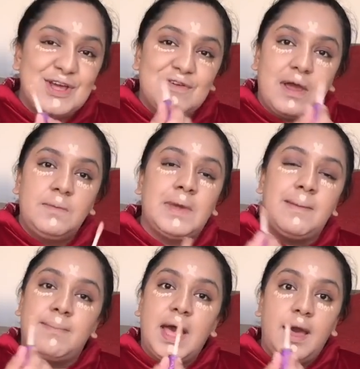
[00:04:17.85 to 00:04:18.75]
around
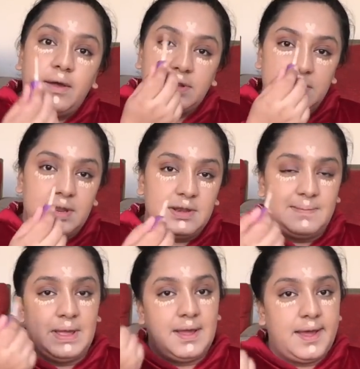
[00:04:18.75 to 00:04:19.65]
my mouth and
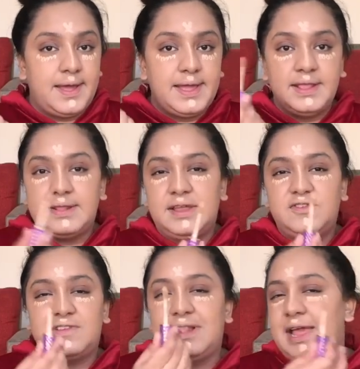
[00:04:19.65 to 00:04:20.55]
under my eyes, and I
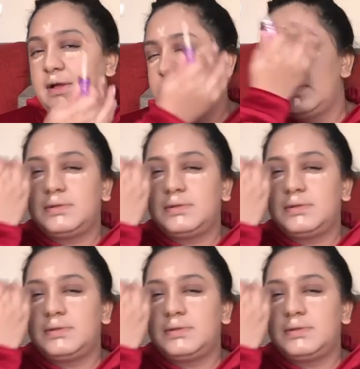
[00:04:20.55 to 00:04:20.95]
just like